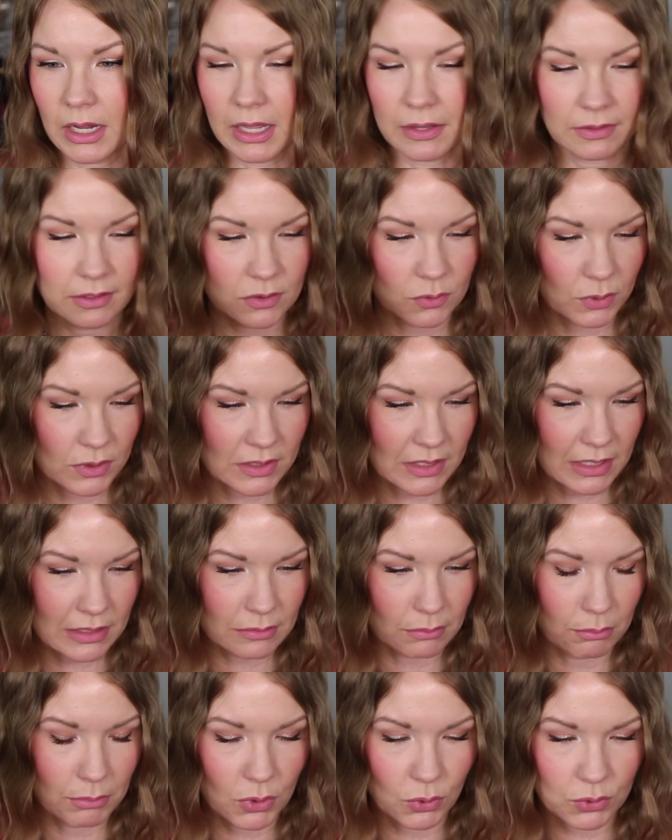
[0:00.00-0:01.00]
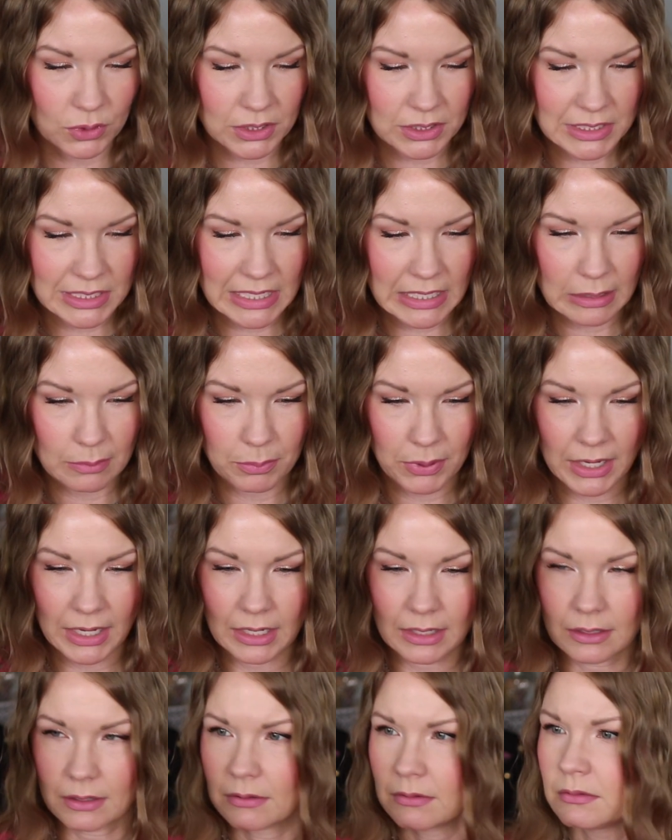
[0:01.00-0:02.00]
and this one says Milk Tea
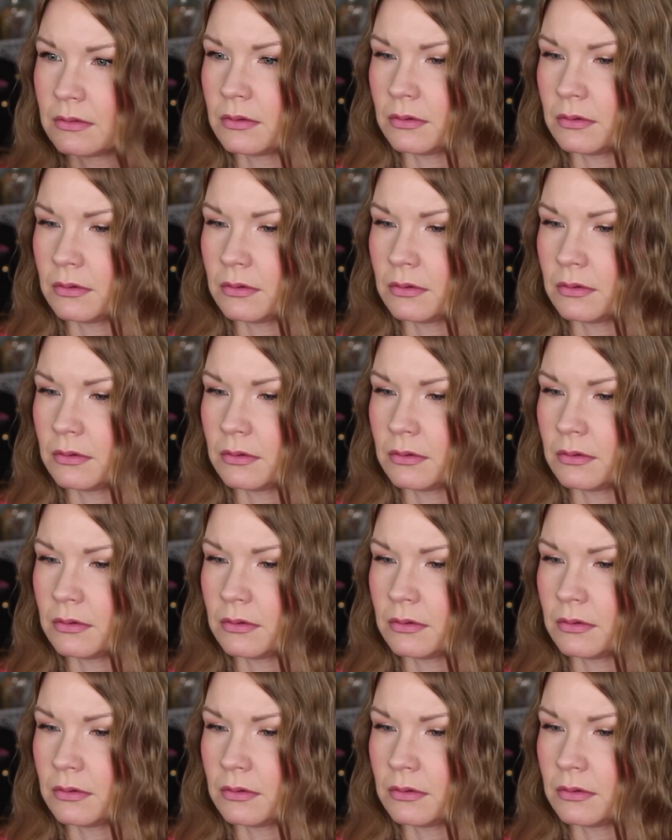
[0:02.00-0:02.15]
Pink.